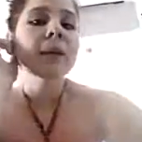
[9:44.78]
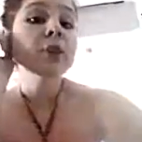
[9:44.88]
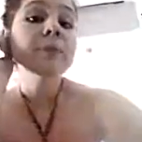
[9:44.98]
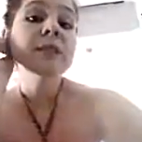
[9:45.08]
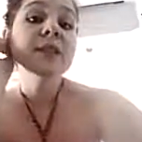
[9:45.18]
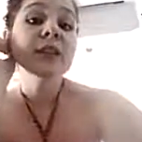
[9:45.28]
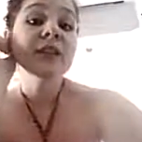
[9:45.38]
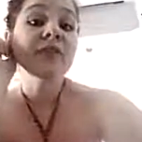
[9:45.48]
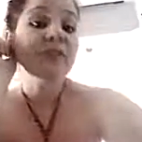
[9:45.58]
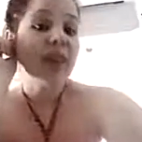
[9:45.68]
In terms of
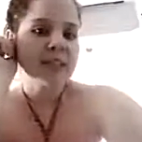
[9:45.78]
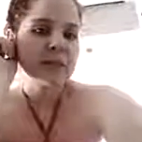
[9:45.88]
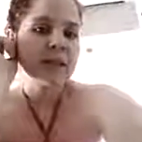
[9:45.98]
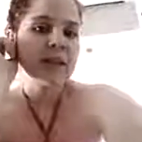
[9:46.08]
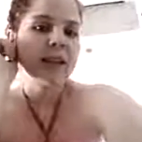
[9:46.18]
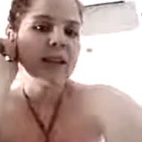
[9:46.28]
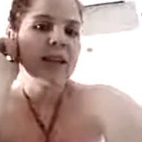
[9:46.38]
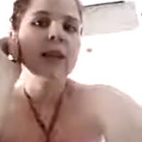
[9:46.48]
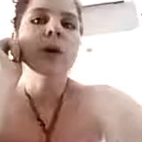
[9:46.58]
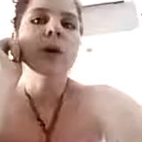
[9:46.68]
an investment,
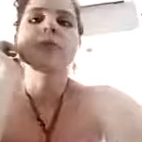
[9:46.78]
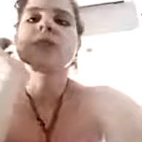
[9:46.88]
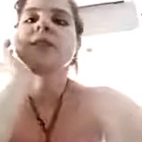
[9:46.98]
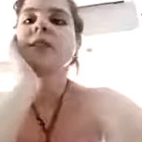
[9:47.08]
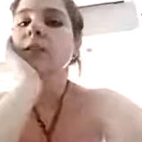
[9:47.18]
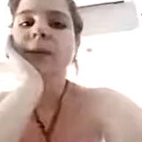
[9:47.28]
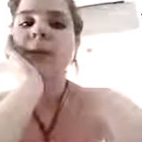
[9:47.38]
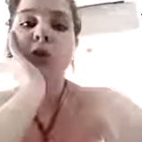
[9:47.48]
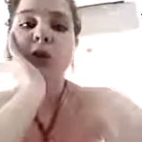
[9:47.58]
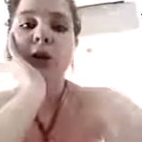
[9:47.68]
again, I know I covered this a little
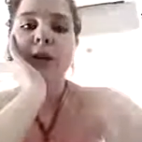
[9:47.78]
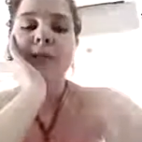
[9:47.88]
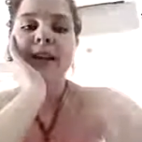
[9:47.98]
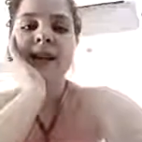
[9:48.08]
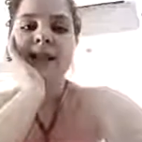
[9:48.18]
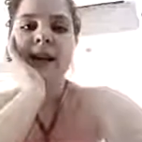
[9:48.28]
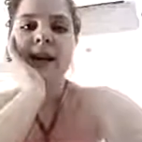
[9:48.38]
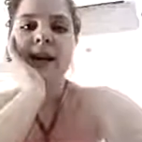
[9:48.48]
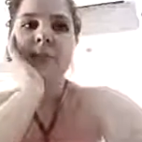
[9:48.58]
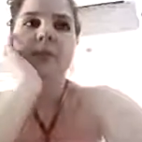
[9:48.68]
bit earlier, but,
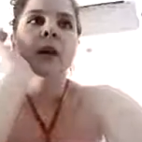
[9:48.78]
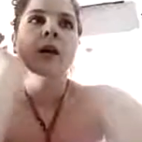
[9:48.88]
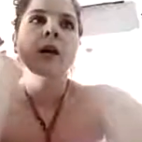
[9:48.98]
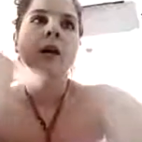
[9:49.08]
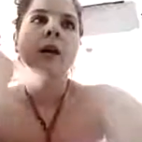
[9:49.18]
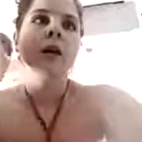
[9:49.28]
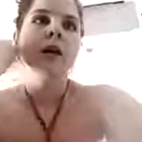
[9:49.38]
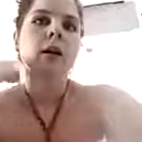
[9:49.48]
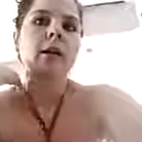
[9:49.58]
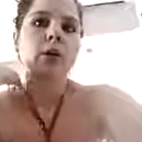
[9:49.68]

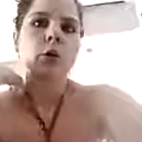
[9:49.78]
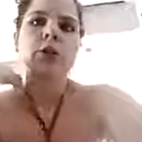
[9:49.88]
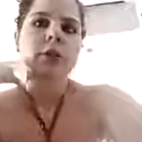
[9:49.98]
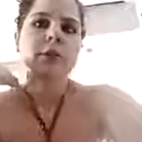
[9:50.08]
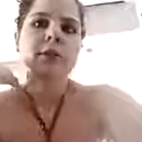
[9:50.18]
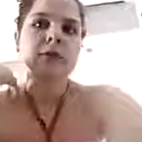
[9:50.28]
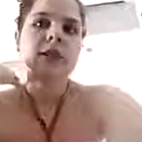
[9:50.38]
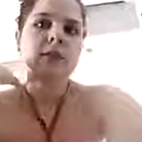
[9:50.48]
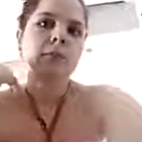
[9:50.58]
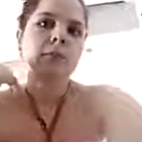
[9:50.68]
in terms of
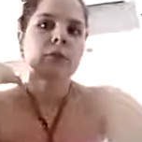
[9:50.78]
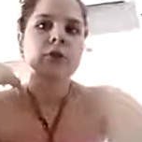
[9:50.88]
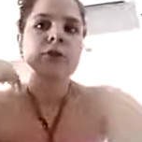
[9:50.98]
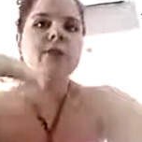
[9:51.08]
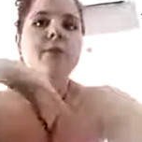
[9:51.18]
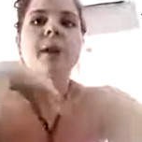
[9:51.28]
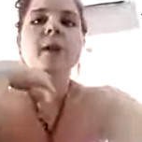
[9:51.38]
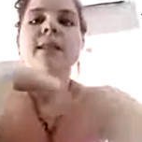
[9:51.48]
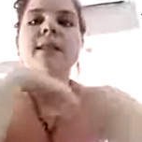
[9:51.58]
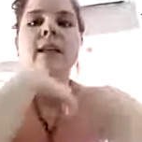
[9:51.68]
versus the
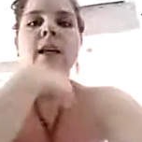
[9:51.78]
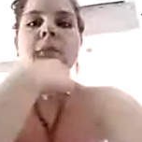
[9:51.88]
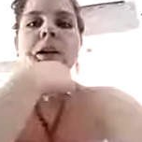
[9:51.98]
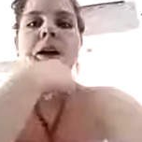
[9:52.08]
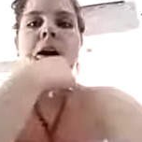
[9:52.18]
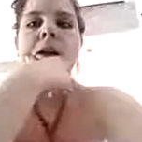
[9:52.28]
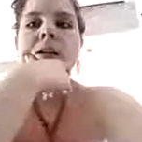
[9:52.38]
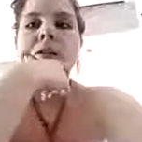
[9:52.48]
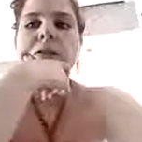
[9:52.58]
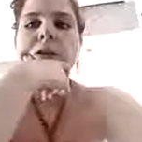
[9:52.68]
pyramid scheme,
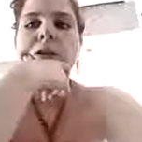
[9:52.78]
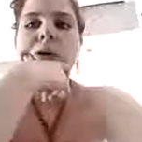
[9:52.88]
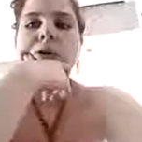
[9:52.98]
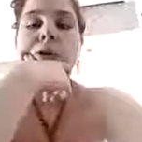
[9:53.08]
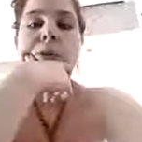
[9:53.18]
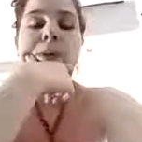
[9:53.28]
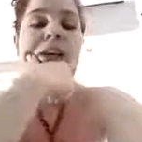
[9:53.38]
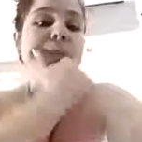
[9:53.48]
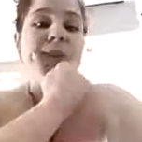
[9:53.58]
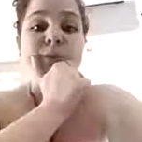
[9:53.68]
for
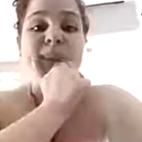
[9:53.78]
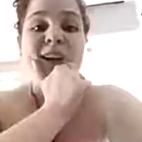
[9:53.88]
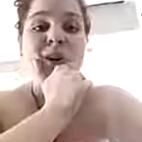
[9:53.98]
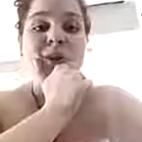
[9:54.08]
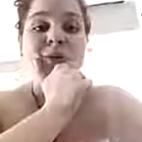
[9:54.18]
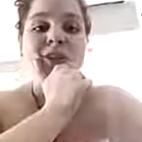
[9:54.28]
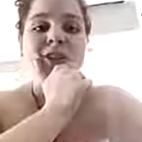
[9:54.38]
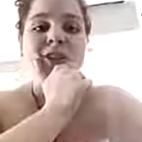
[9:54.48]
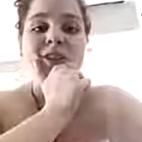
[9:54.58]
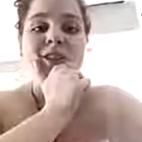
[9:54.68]
being a Beachbody
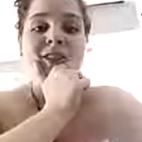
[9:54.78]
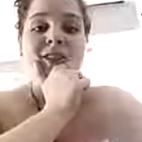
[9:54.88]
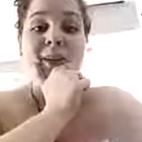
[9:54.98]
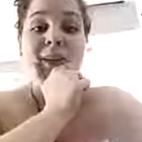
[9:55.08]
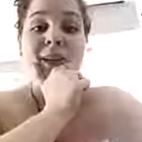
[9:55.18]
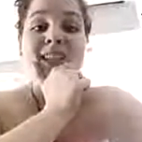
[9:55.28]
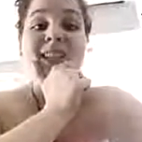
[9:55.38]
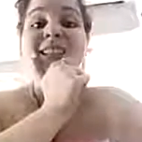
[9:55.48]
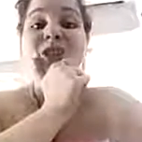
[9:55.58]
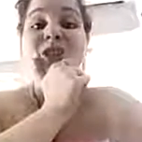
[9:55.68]
coach, it
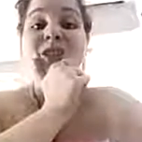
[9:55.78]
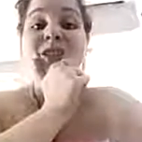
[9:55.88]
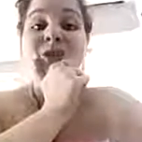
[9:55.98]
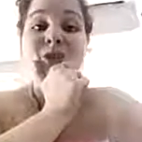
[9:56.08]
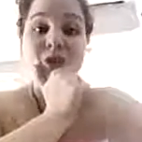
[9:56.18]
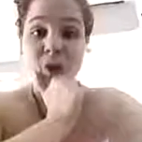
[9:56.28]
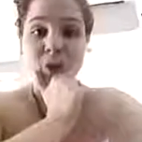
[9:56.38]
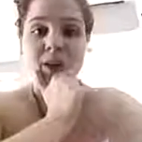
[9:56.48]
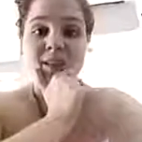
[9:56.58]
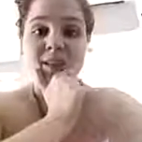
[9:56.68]
is
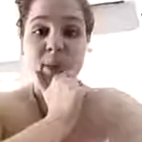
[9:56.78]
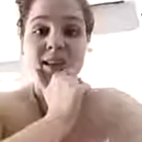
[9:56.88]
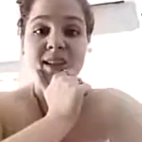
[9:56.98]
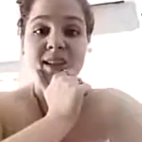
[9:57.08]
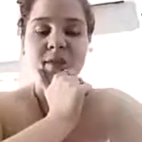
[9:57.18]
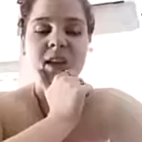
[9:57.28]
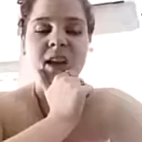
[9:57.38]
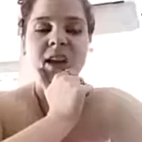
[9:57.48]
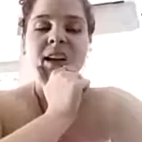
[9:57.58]
so inexpensive.